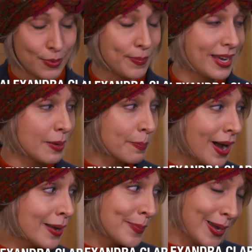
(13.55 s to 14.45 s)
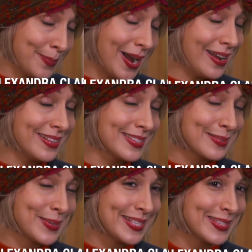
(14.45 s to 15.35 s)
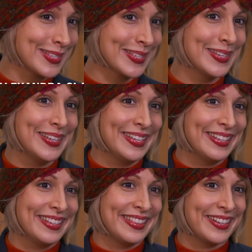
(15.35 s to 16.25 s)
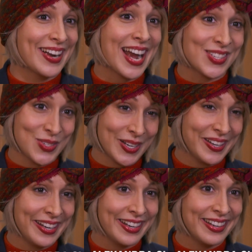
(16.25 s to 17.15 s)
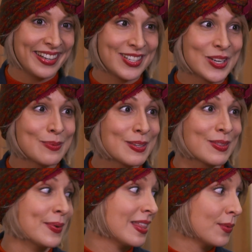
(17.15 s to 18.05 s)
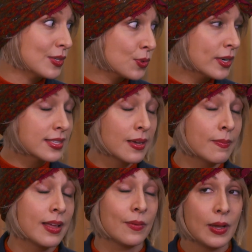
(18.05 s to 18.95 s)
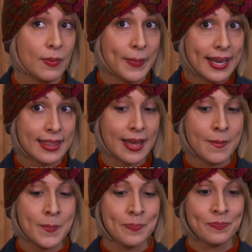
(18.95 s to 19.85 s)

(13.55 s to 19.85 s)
but making Bon Bon Bons means they're extra good in terms of the way that we source them and the way we make them